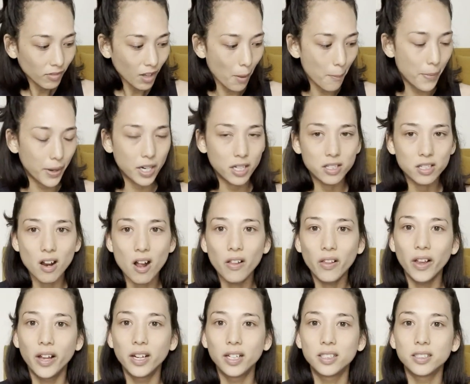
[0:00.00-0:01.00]
But it's not
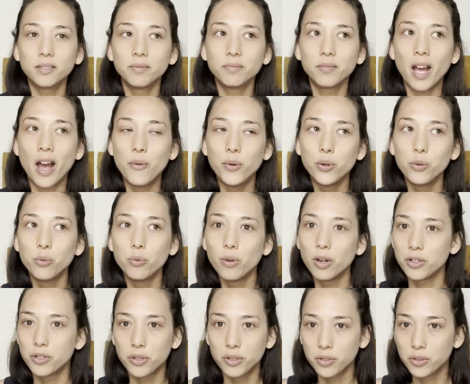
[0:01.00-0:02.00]
like I would
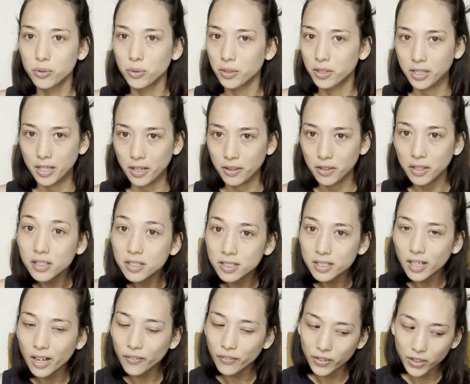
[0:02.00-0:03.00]
run to the store to get this,
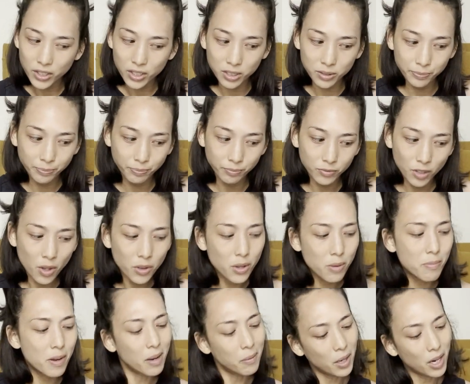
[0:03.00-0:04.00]
I feel. Although
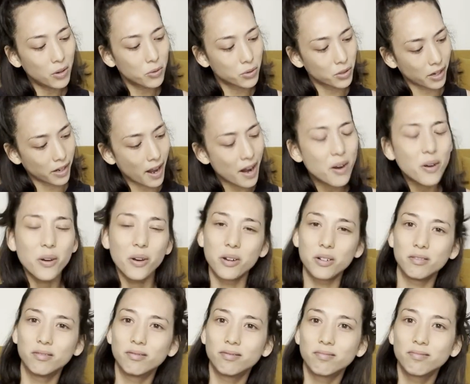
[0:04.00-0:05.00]
maybe I would, I don't
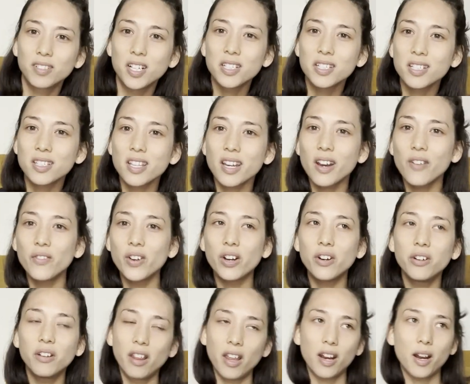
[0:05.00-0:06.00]
know. Cause it's like a
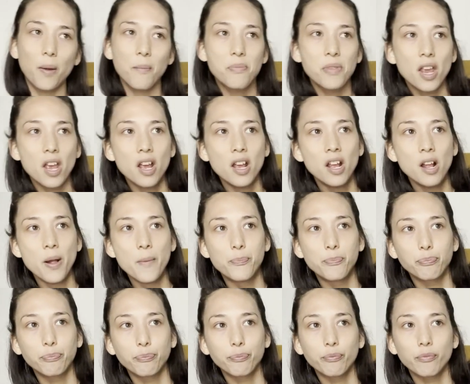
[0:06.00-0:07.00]
very like
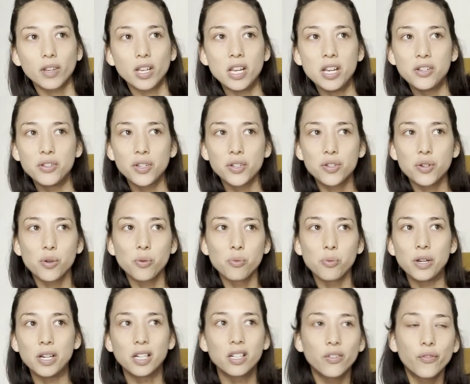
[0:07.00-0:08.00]
easy to
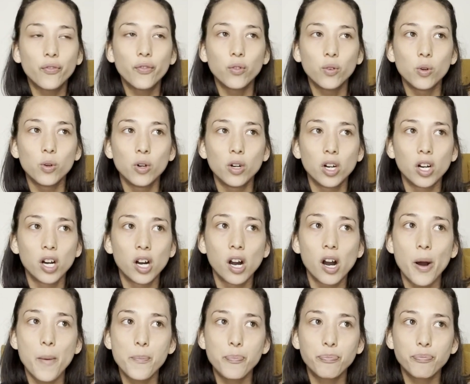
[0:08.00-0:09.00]
reach
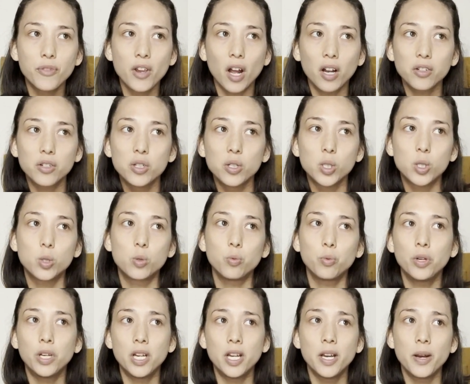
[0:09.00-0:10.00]
for not too
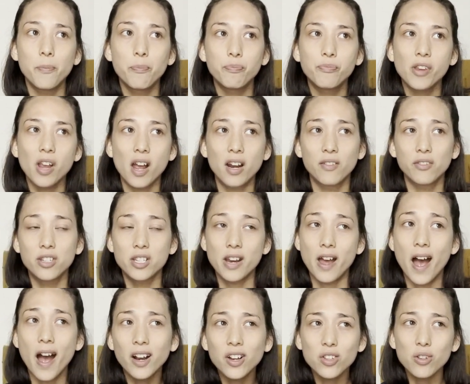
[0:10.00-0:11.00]
sweet kind of
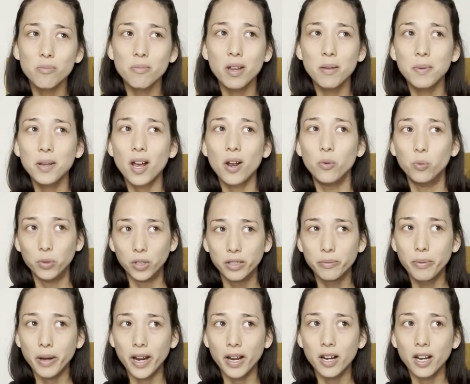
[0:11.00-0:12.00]
snack. So maybe I would
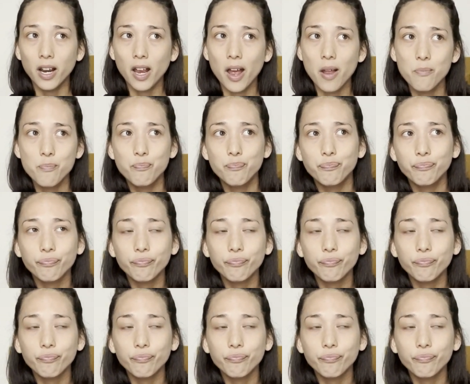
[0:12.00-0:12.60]
buy it again.